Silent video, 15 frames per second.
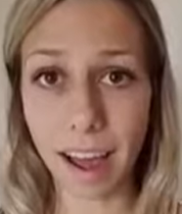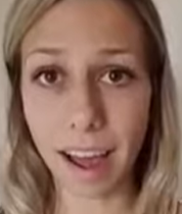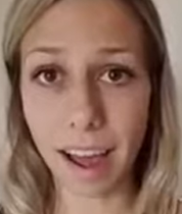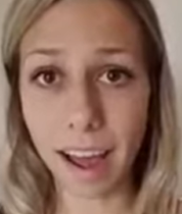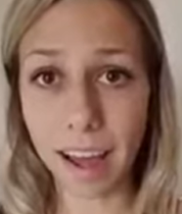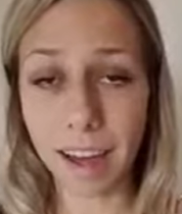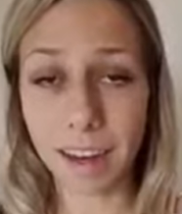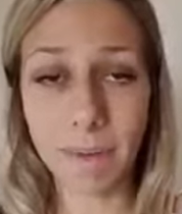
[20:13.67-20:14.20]

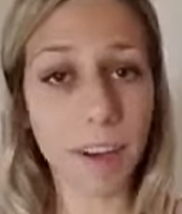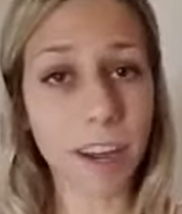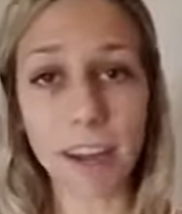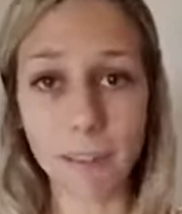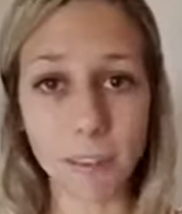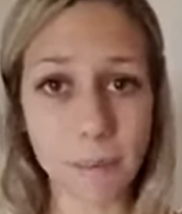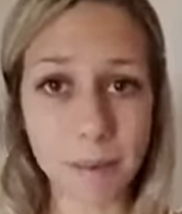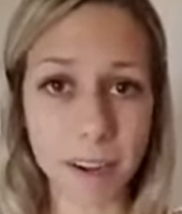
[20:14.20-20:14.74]
I invite
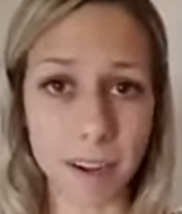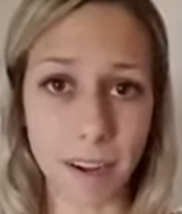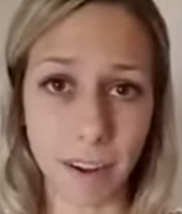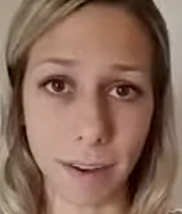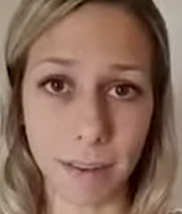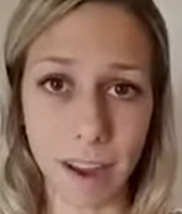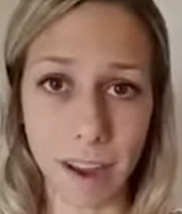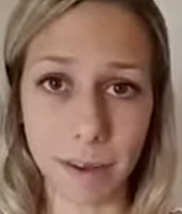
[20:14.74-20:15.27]
everybody to
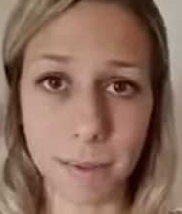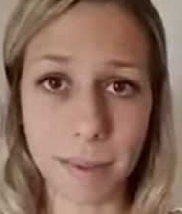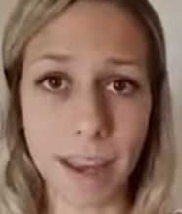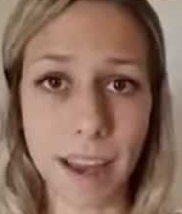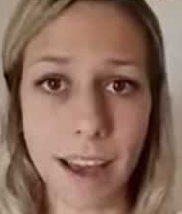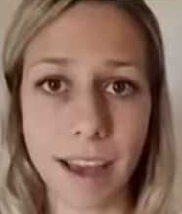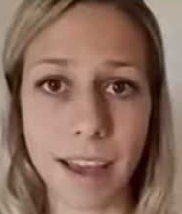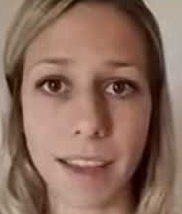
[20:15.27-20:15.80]
go down
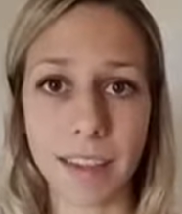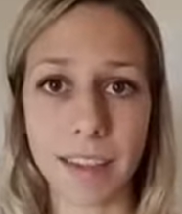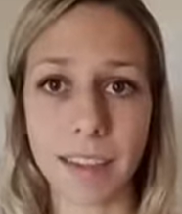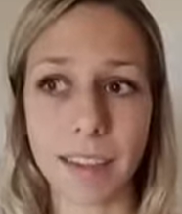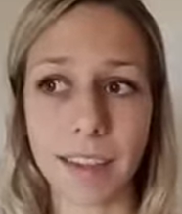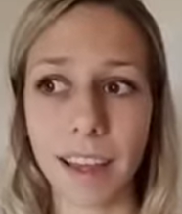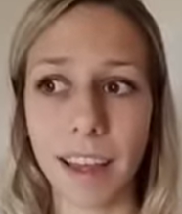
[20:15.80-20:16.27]
because